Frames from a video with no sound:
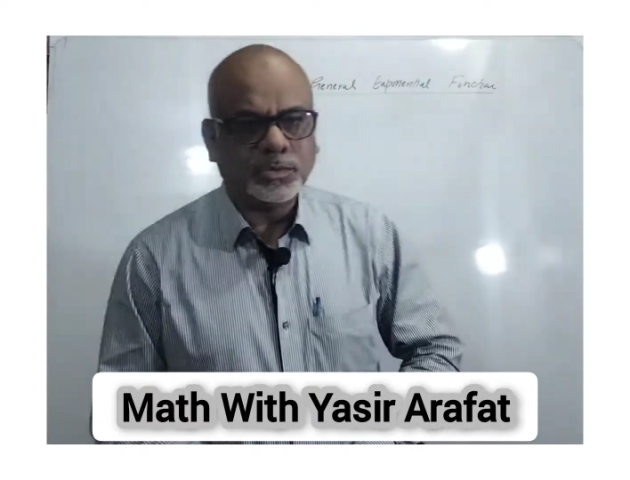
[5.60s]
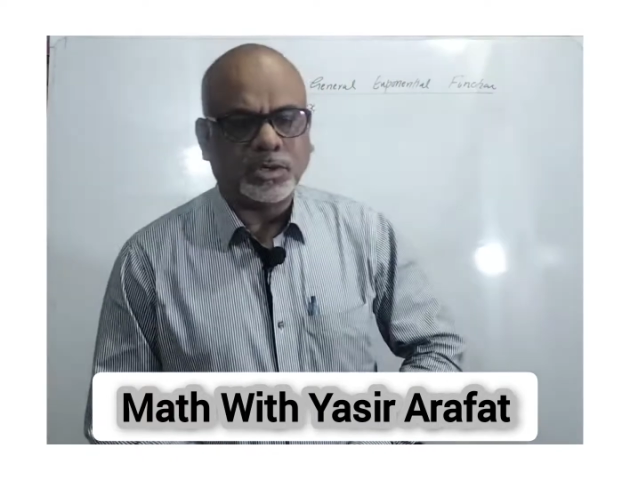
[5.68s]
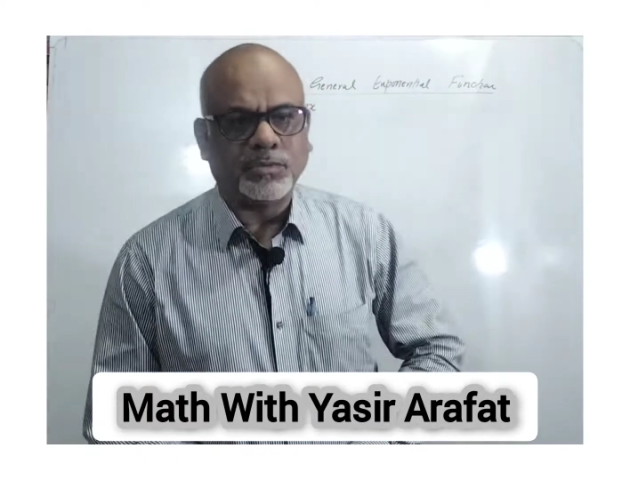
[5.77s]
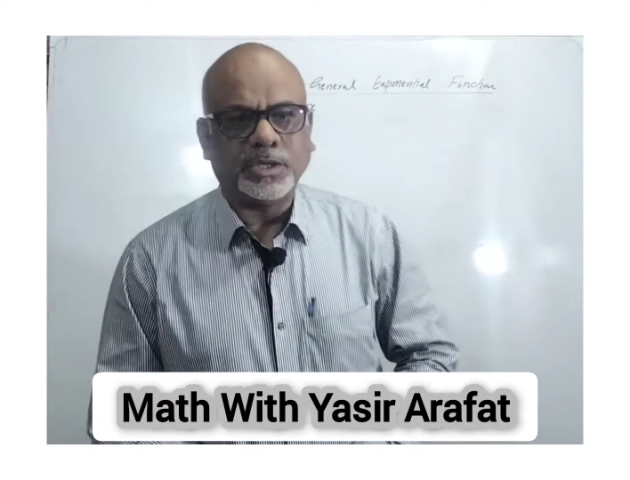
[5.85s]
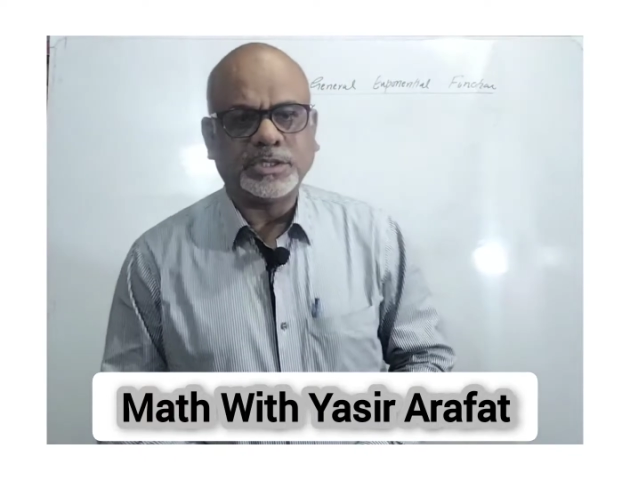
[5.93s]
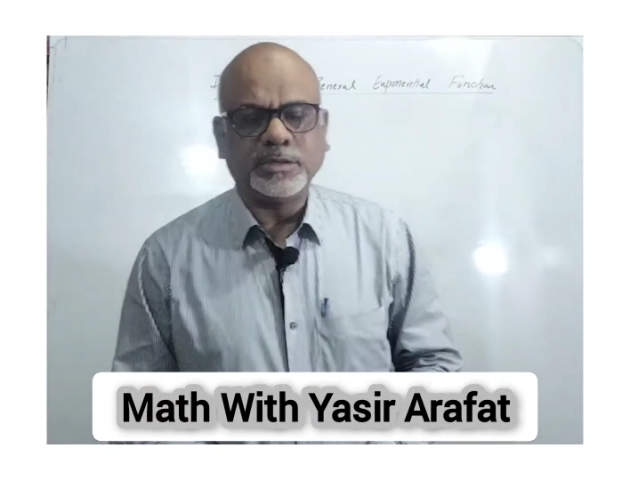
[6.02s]
You are
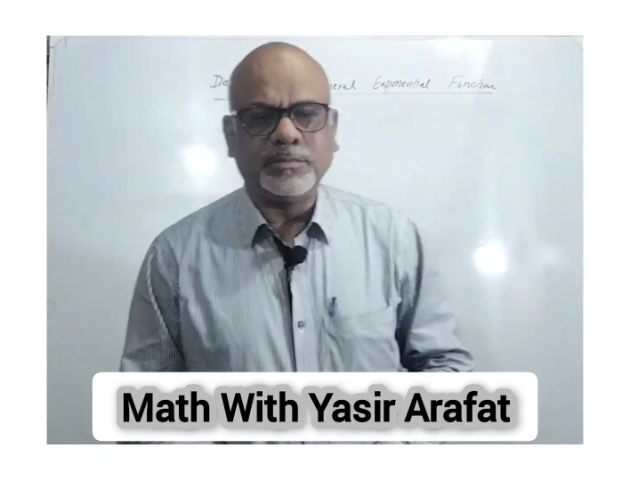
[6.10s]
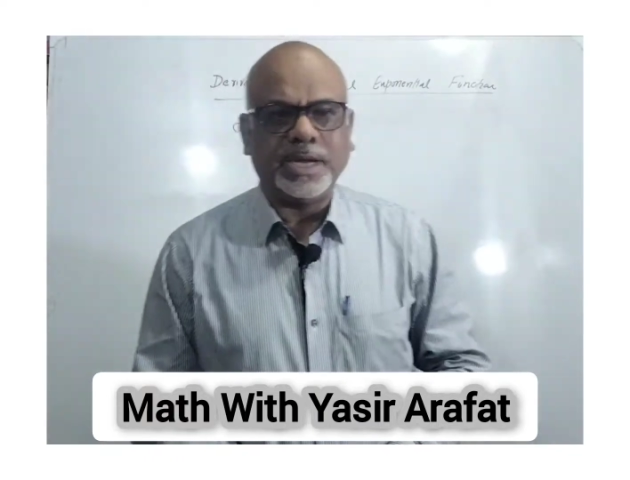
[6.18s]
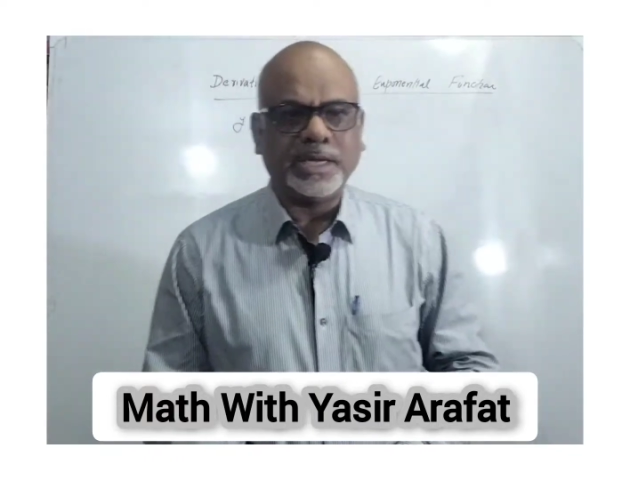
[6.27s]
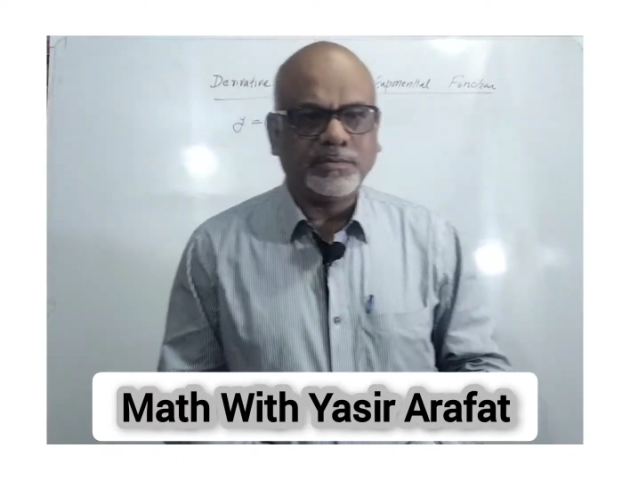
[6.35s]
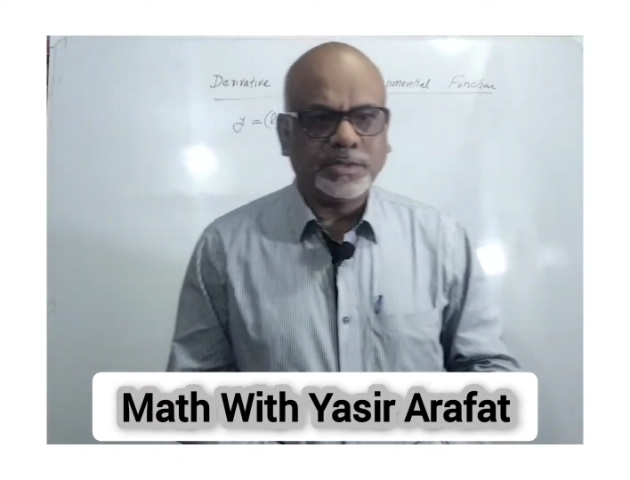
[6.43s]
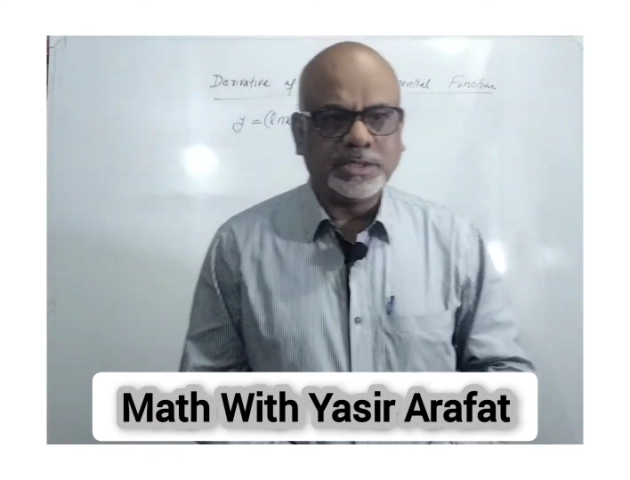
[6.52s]
watching
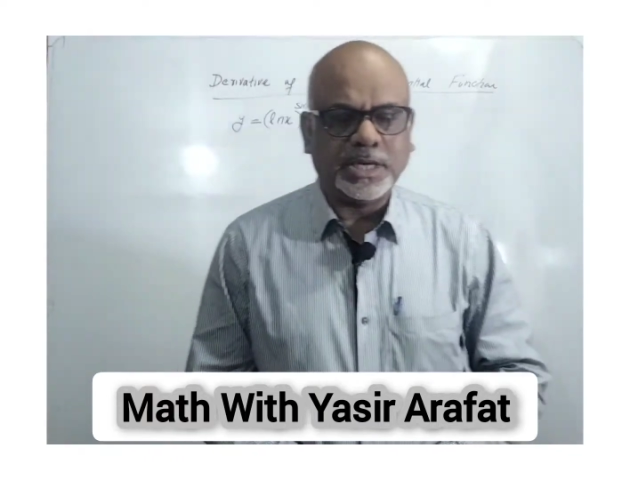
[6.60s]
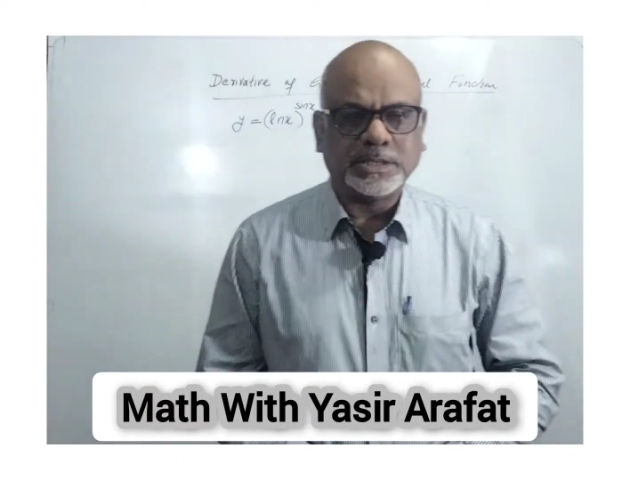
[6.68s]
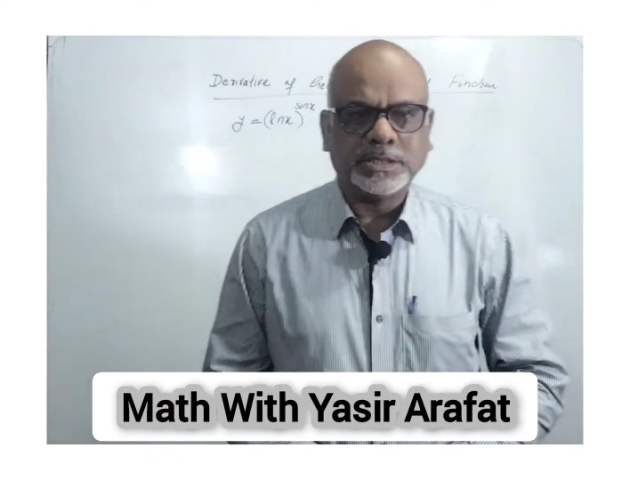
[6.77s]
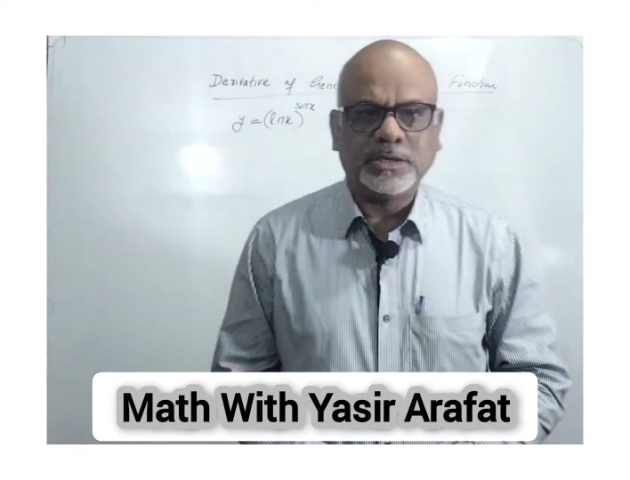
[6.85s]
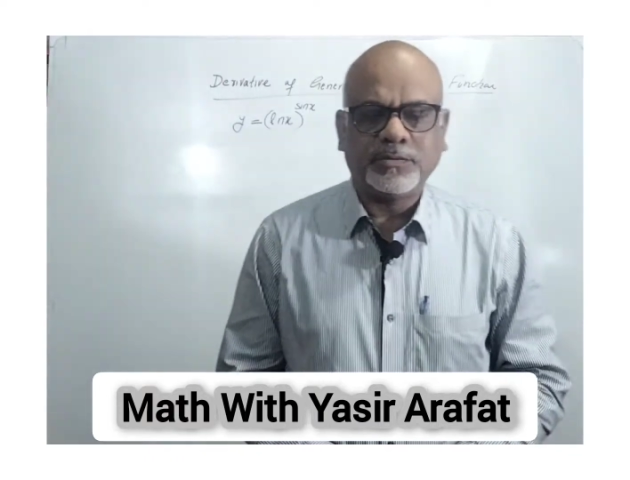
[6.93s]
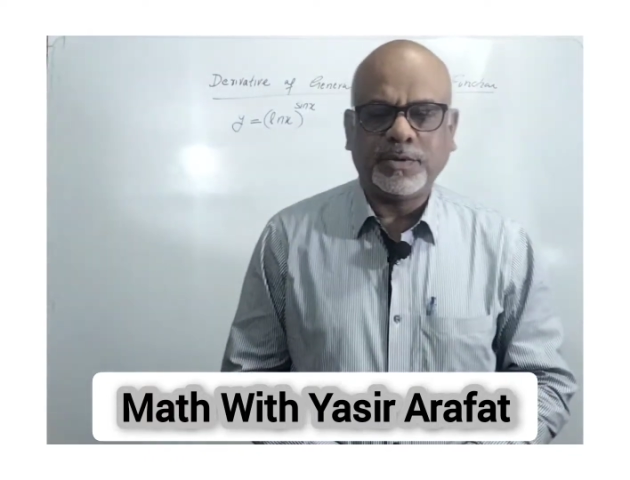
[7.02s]
Math with
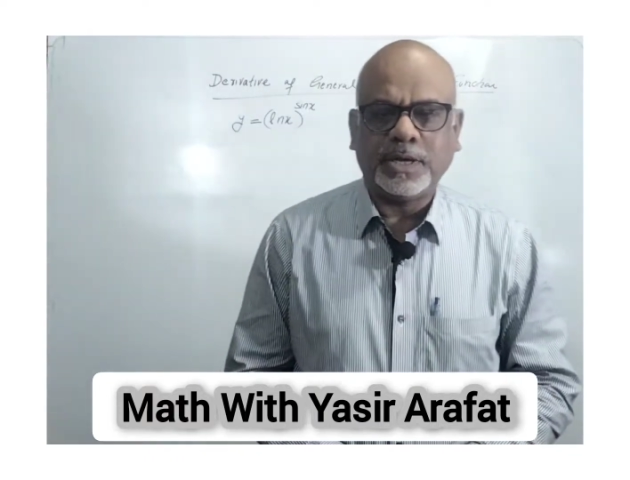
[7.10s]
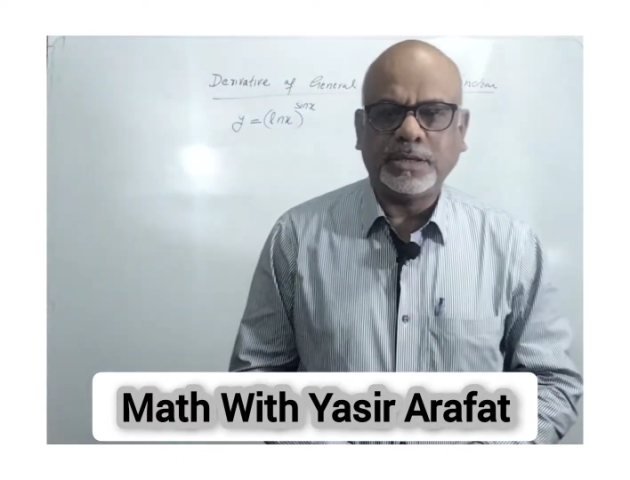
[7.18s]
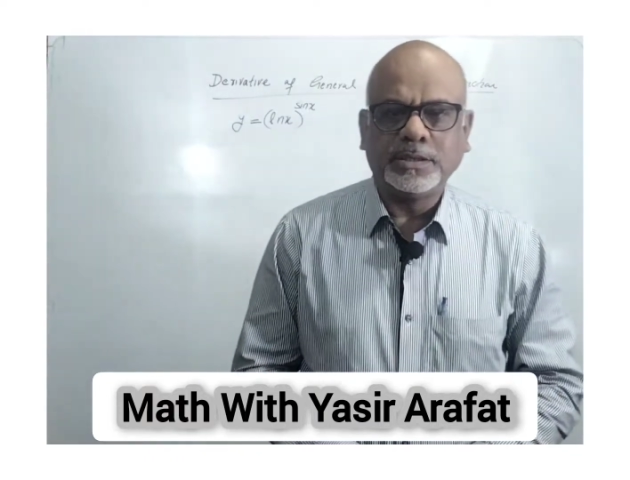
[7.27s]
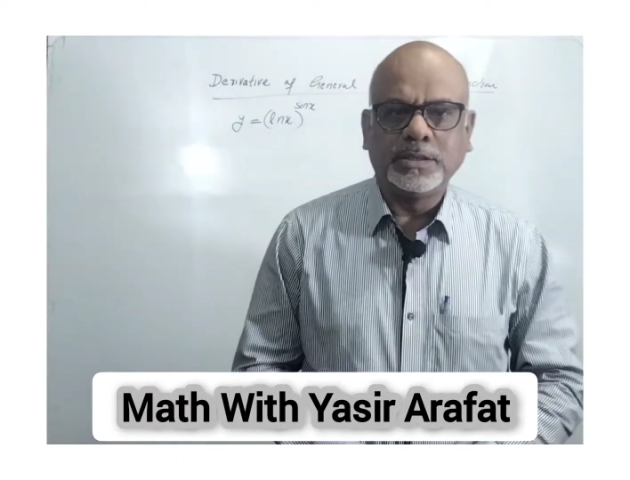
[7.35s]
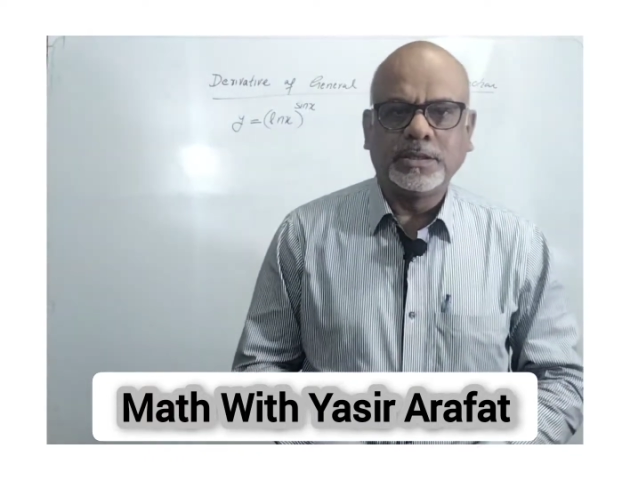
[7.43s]
Yasir Arfad.